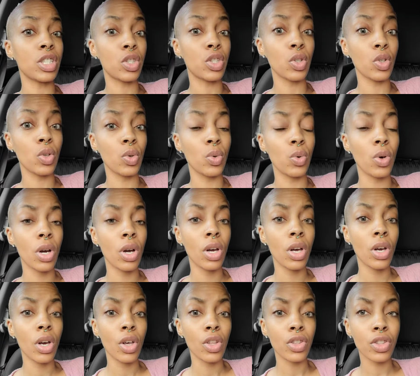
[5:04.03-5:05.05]
to
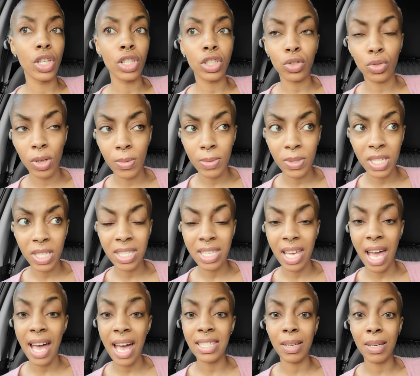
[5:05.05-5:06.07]
the scriptures
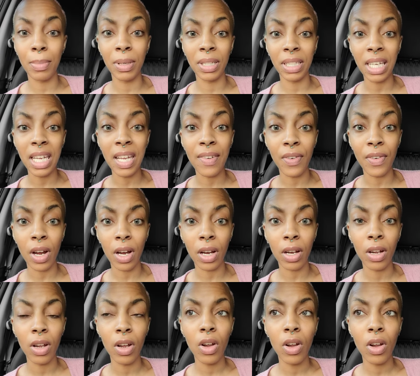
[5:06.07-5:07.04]
as a believer?